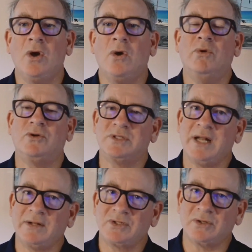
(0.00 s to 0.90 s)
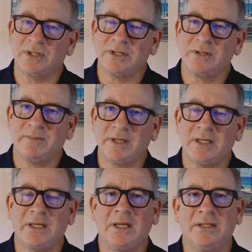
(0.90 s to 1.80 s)
which was announced earlier
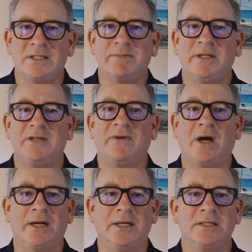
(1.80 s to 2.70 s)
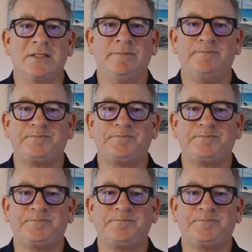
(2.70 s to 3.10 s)
in this month of August.